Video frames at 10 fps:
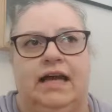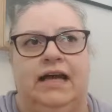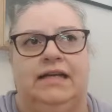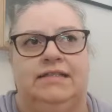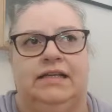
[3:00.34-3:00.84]

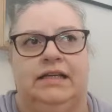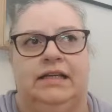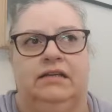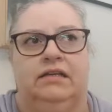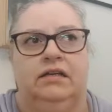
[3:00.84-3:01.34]
as
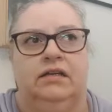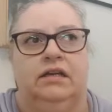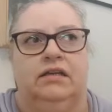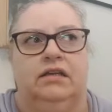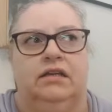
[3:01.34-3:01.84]
in
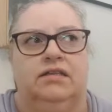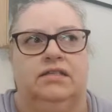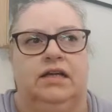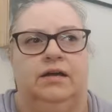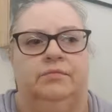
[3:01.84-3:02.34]
the last
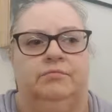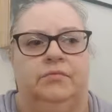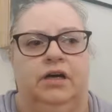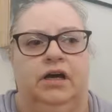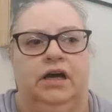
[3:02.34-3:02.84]

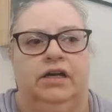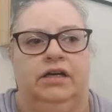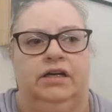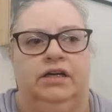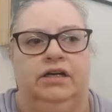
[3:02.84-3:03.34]
time I
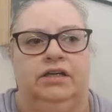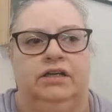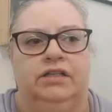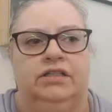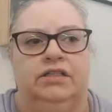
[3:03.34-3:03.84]

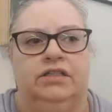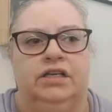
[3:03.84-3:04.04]
heard